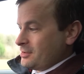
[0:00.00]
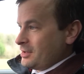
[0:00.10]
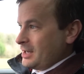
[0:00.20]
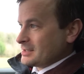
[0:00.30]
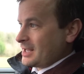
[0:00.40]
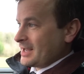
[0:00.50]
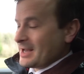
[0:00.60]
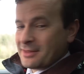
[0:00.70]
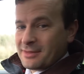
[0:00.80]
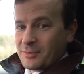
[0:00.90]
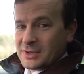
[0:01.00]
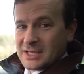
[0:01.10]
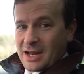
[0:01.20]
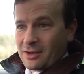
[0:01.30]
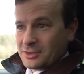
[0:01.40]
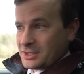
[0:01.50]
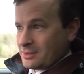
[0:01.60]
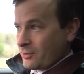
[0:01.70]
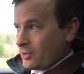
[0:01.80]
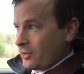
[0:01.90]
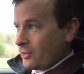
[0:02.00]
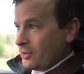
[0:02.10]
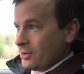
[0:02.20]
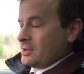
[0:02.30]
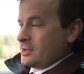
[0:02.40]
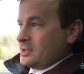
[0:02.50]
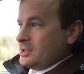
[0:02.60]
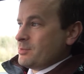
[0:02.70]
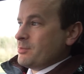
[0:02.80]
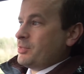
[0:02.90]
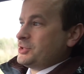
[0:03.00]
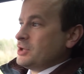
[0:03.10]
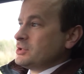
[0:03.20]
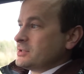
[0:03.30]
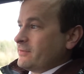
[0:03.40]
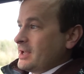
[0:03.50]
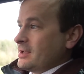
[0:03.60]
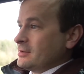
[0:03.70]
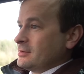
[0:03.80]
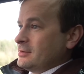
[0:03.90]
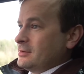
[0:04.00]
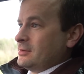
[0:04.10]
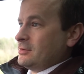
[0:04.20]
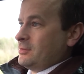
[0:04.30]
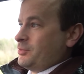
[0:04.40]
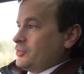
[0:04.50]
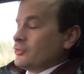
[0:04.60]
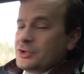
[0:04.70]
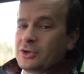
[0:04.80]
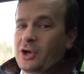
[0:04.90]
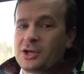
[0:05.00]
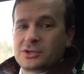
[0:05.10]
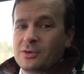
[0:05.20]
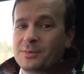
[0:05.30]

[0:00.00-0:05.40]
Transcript: It's like anything with technology, the more you produce of it, the production costs come